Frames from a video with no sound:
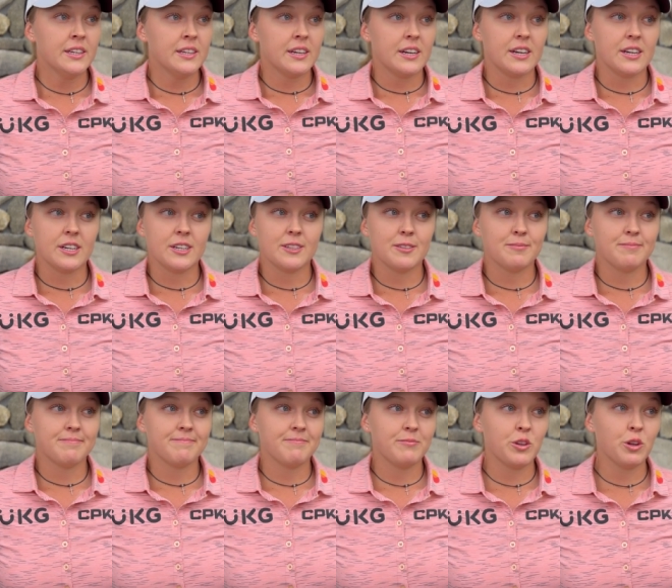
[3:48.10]
um,
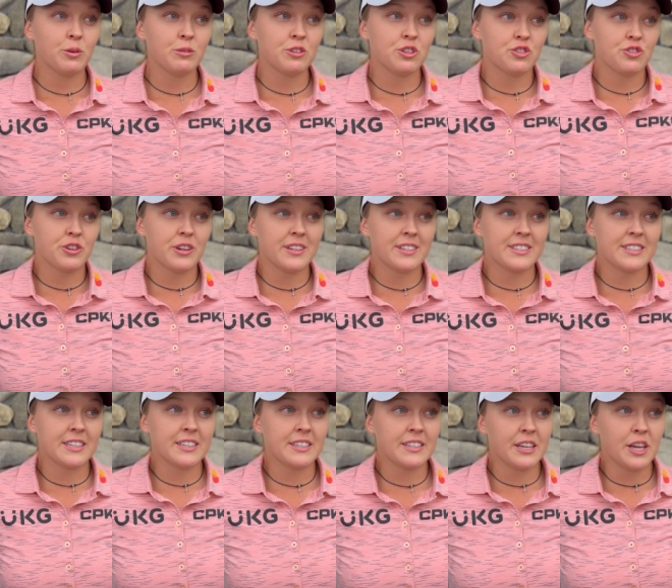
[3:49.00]
you know, just try to
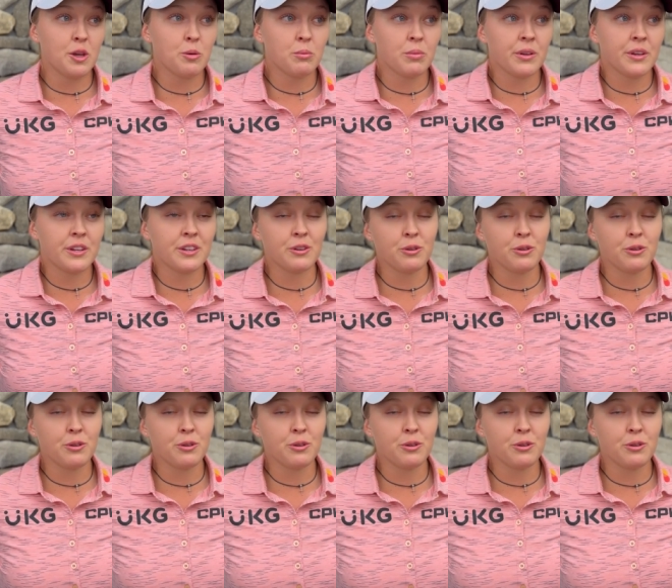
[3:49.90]
stick to the game plan,